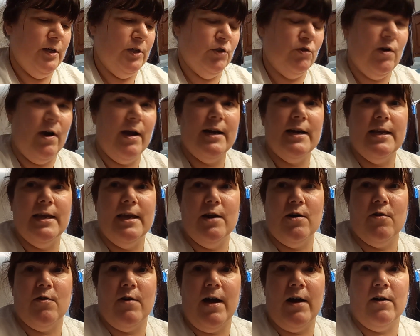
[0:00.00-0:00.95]
trying to
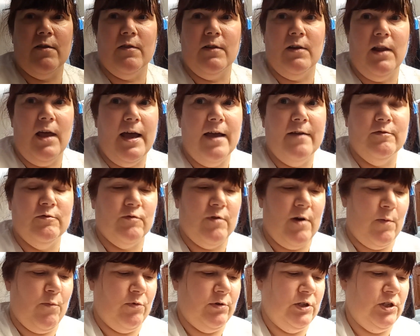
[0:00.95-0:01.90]
get her out of the live
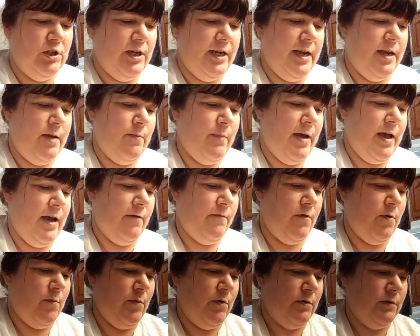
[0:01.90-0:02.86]
prep when she came back
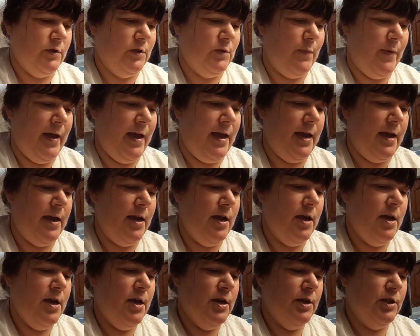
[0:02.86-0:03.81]
from her spay.
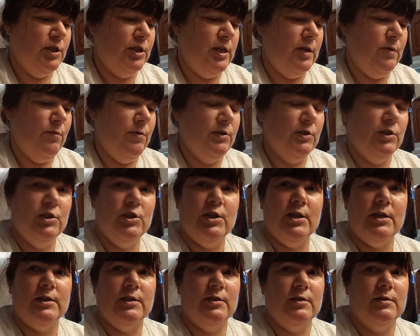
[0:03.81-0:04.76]
She was
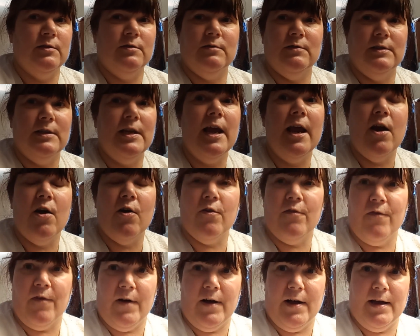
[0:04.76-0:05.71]
just
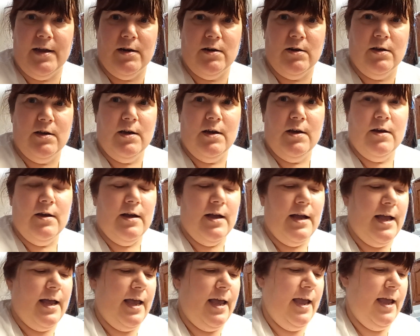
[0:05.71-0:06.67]
terrified.
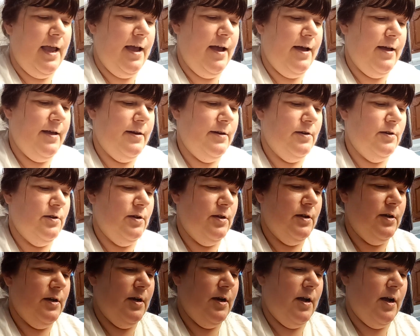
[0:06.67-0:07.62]
And
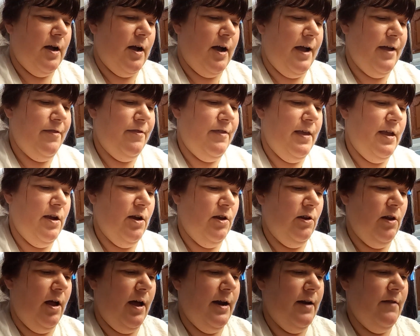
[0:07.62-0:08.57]
I think a
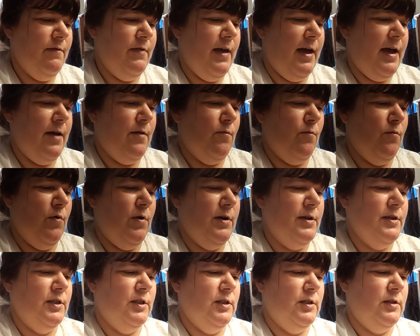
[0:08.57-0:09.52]
lot of that
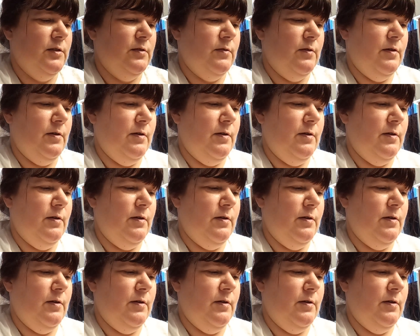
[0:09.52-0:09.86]
was